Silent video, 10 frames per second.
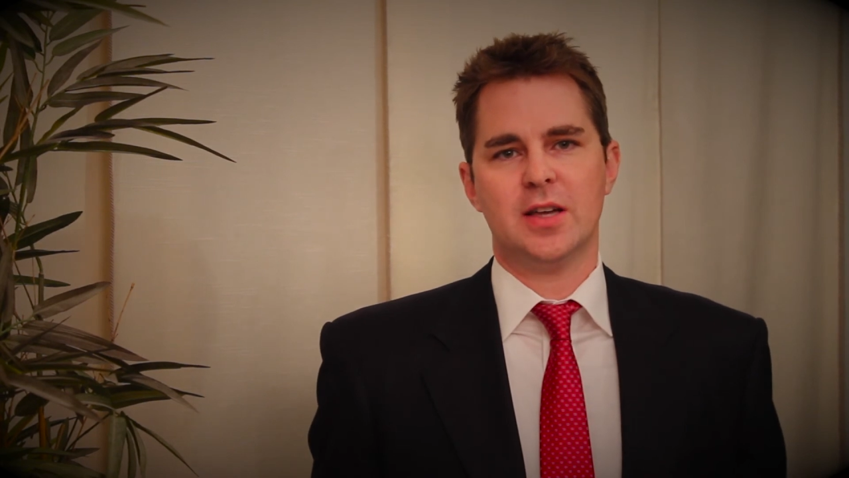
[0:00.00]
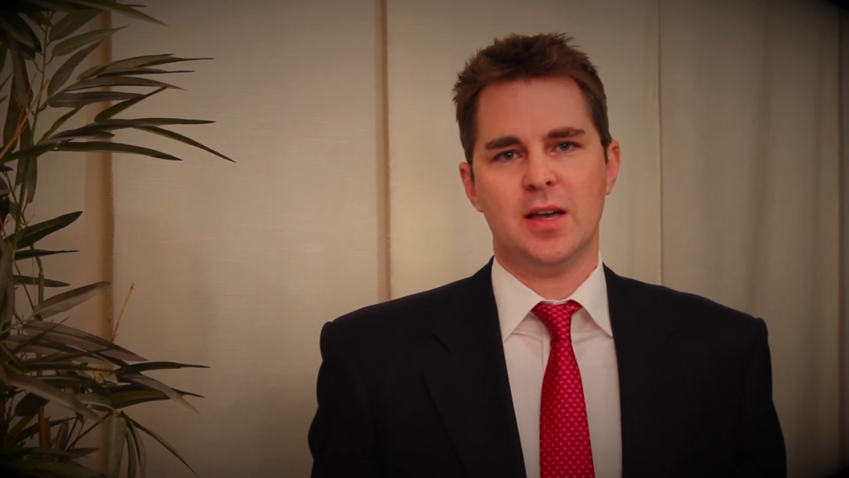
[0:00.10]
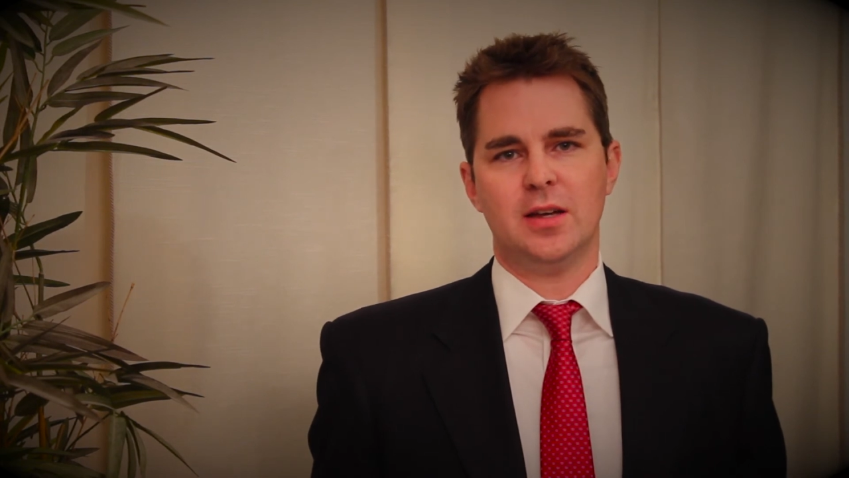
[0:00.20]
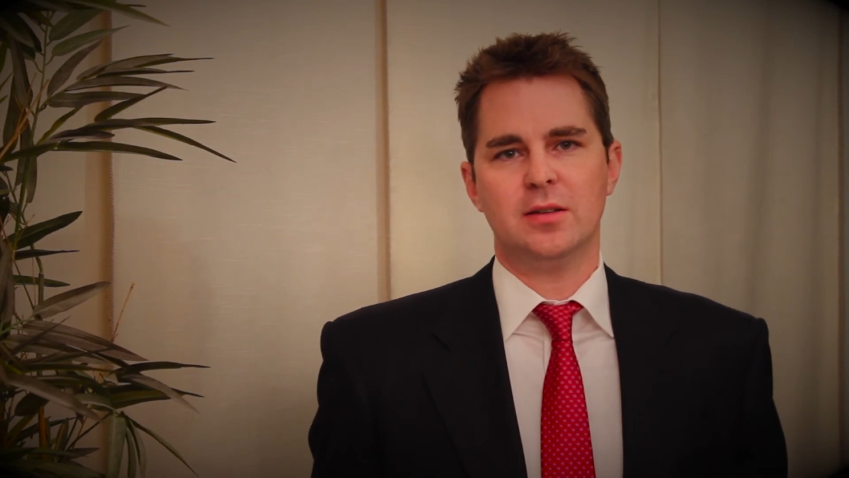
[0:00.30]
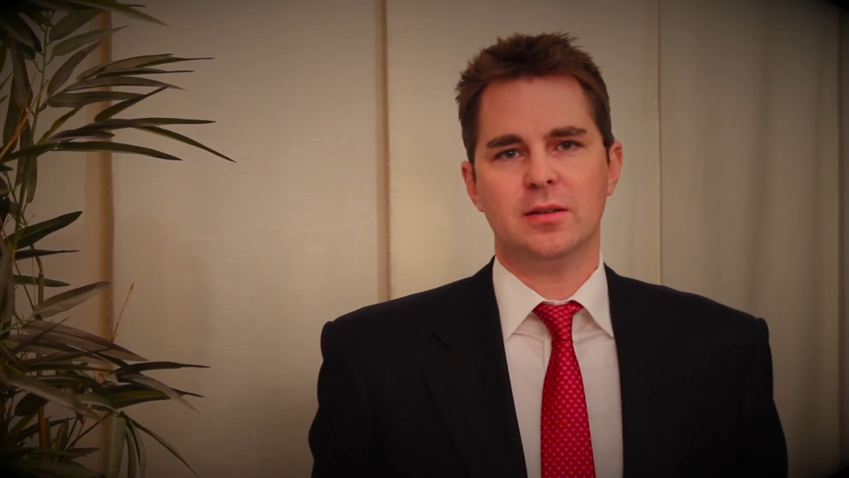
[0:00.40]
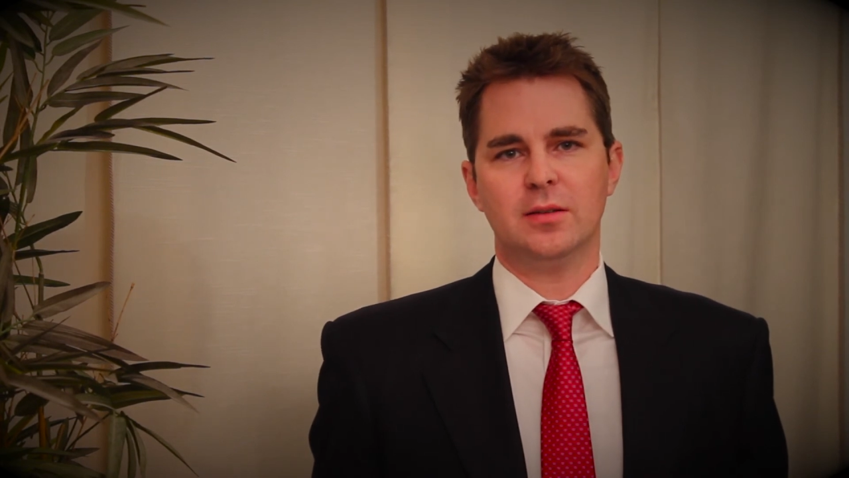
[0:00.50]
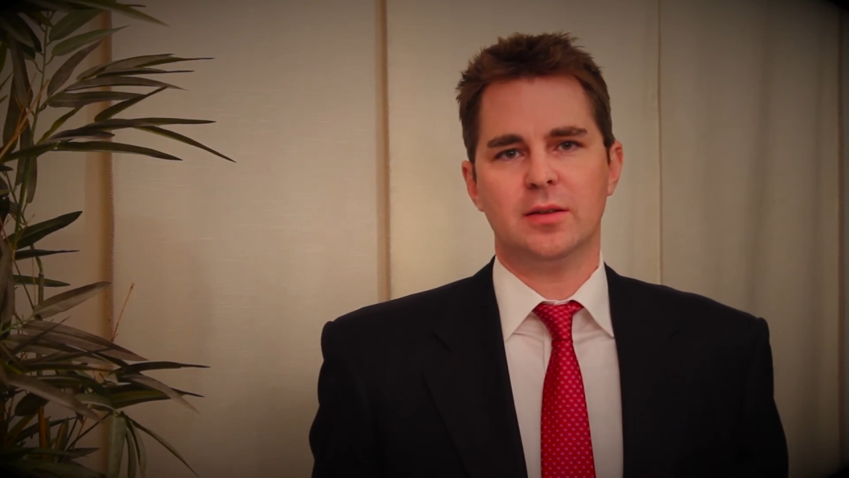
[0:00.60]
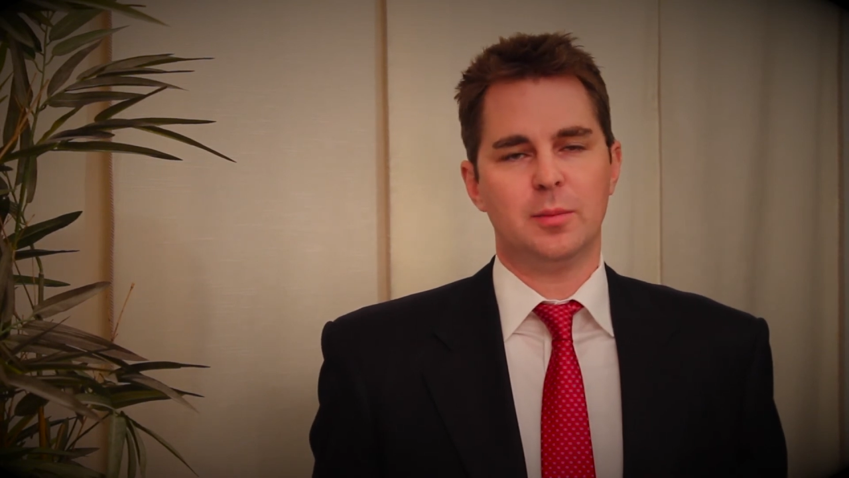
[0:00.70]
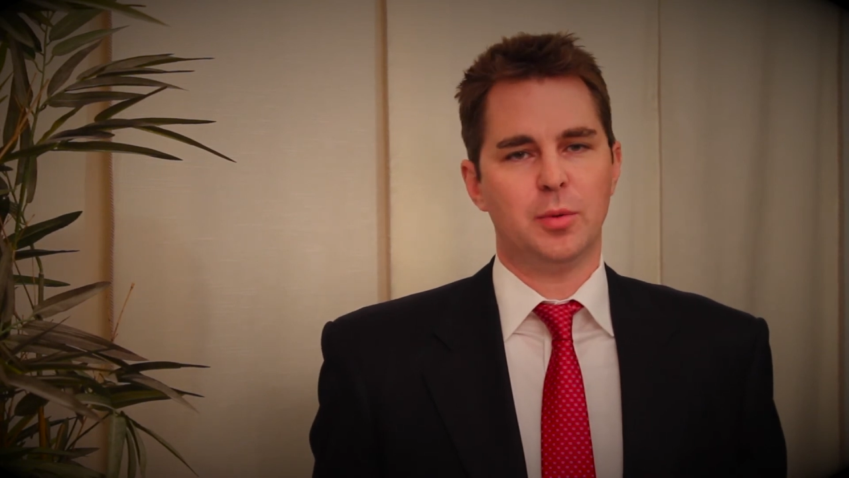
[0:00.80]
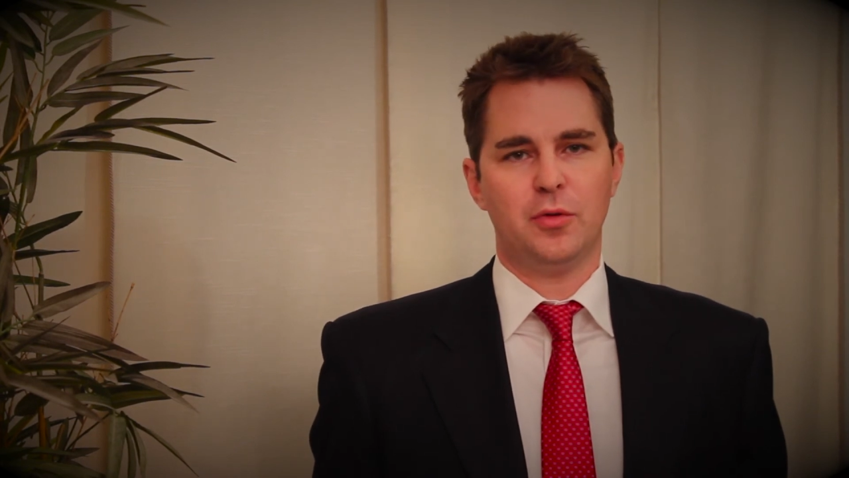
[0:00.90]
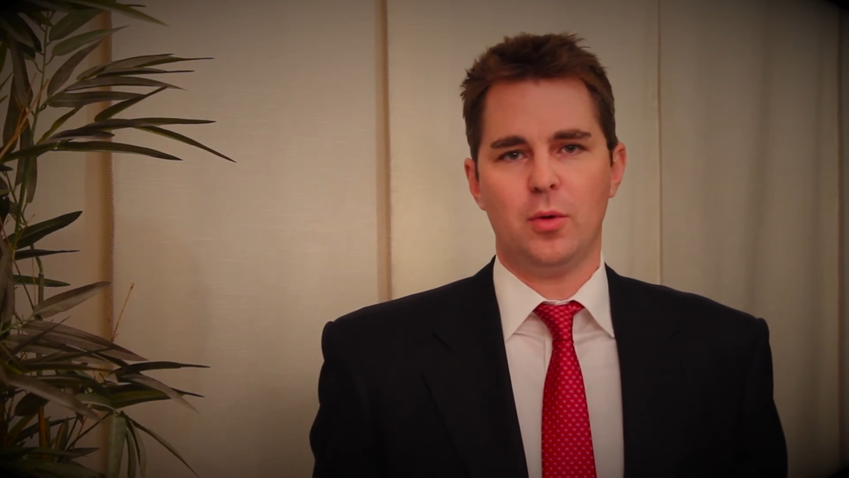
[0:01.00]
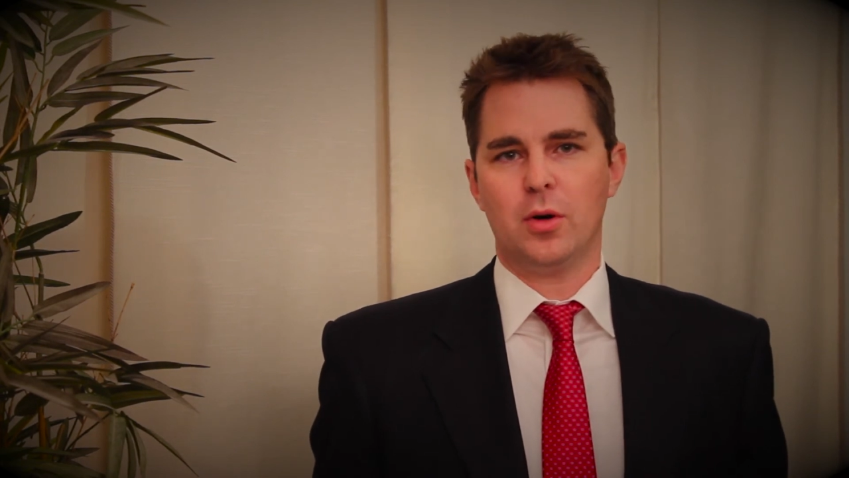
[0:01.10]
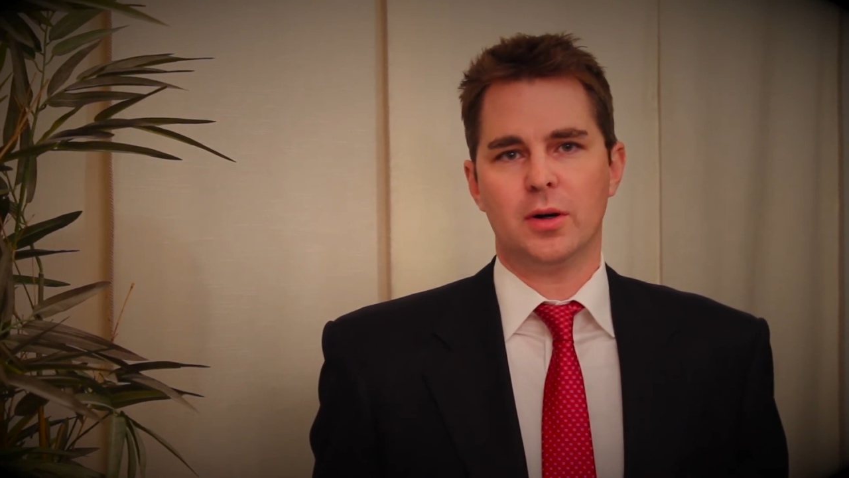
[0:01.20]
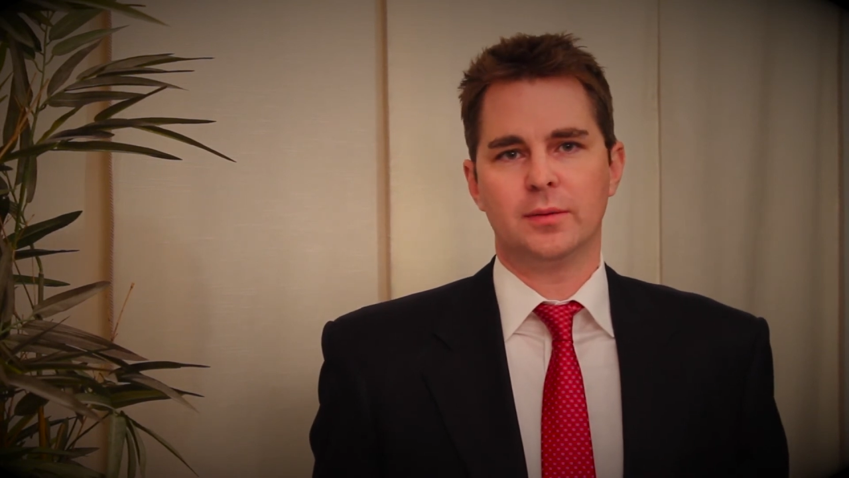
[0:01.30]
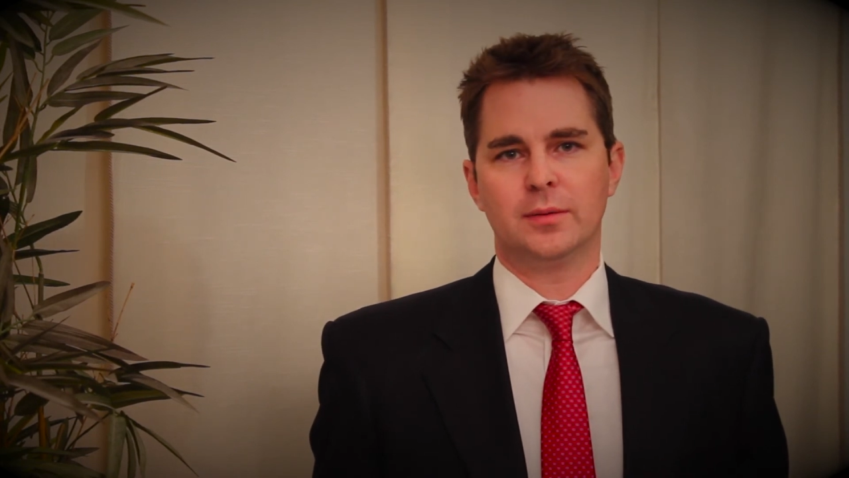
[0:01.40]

head than before.